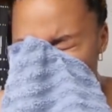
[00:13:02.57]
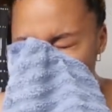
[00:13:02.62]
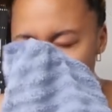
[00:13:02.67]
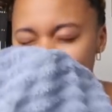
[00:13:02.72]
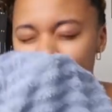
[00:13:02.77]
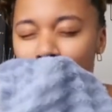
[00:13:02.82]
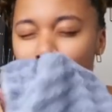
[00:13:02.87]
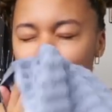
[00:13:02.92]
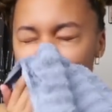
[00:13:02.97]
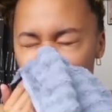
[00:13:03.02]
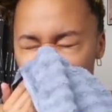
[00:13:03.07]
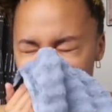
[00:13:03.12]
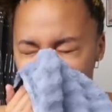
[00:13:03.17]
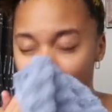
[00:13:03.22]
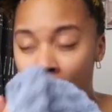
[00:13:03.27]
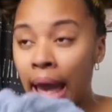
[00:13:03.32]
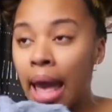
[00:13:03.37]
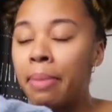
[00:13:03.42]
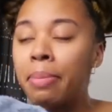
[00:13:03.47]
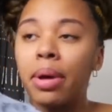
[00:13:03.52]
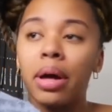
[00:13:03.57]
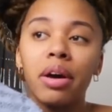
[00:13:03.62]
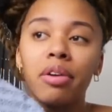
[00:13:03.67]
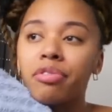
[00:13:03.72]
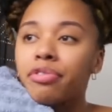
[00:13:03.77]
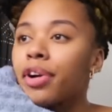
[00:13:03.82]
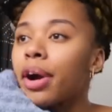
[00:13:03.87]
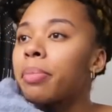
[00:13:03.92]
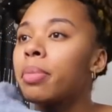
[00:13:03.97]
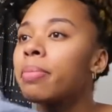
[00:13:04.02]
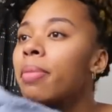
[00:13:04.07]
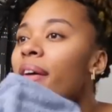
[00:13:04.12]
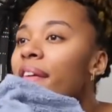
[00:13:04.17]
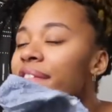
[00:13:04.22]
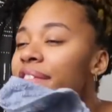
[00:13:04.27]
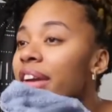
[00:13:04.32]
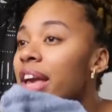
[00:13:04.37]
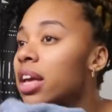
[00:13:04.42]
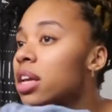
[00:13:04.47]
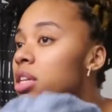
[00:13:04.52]
I'm trying to get out the habit of rubbing my
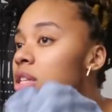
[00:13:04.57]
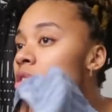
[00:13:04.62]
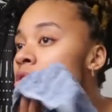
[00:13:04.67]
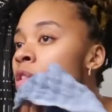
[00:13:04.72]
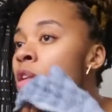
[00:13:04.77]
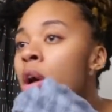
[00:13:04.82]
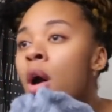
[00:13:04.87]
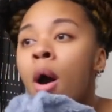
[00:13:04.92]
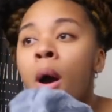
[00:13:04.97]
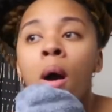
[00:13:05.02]
face.